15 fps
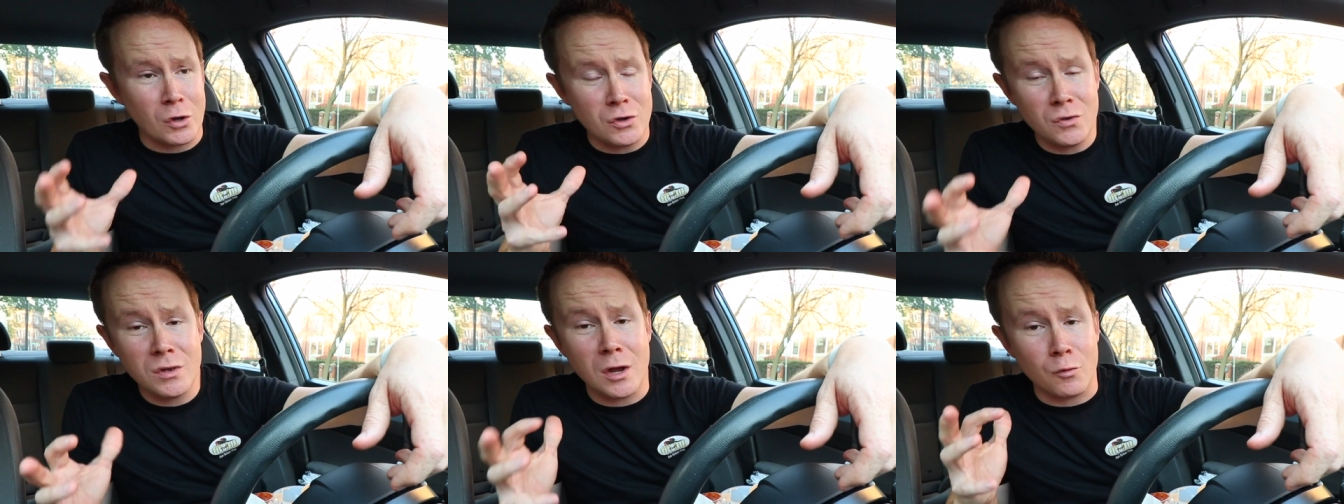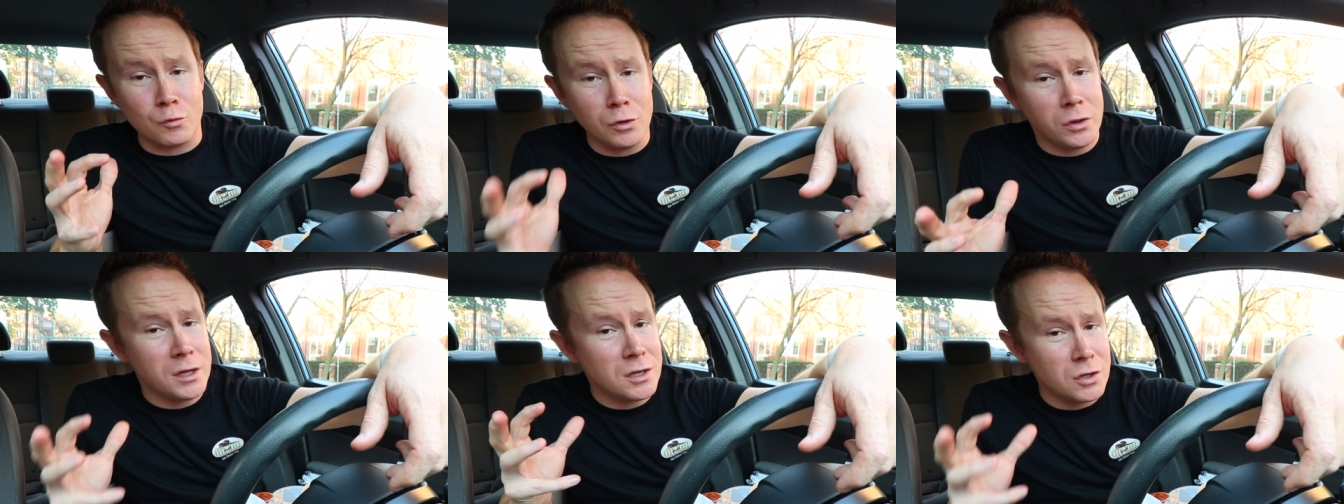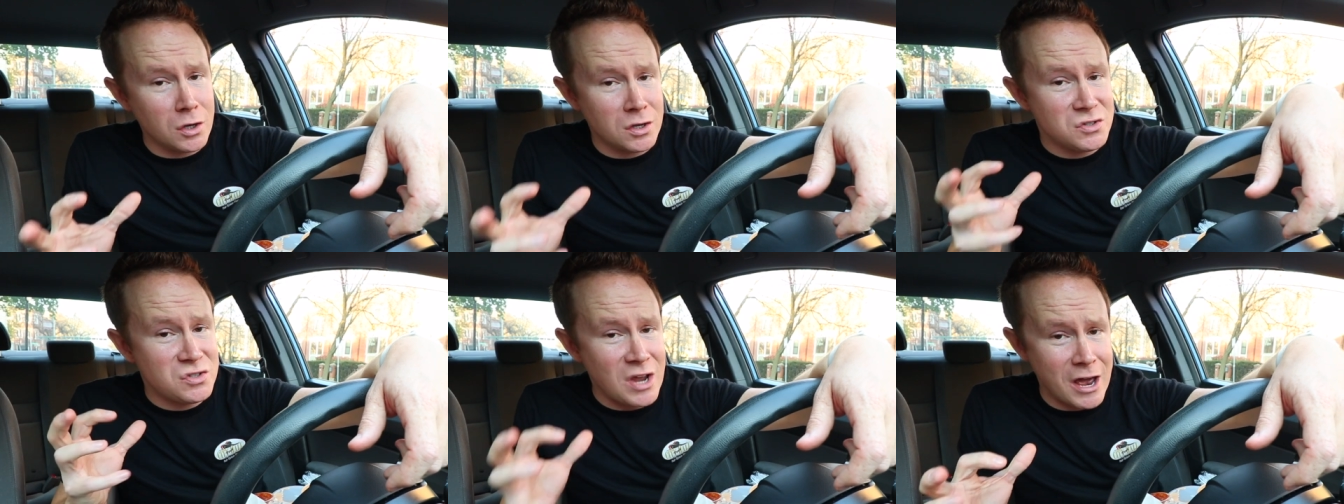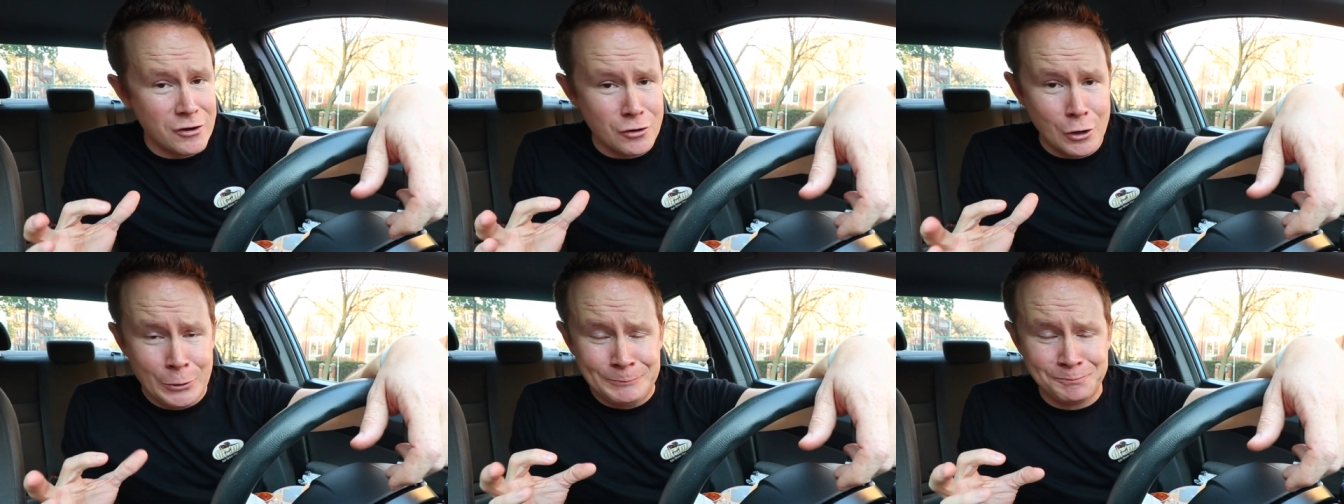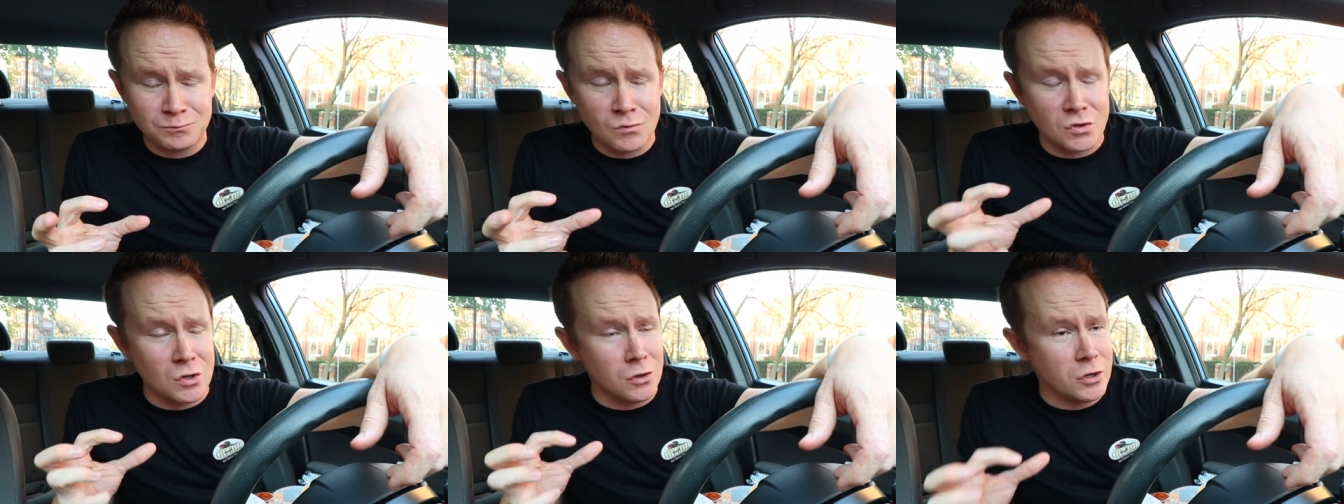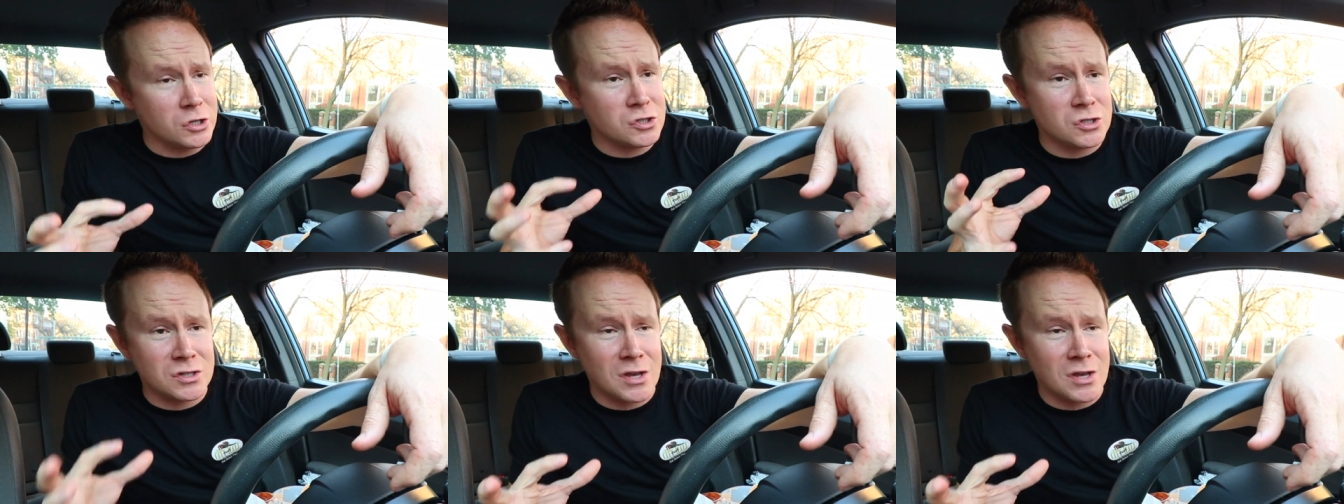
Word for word: Like you can get really good, tender, delicious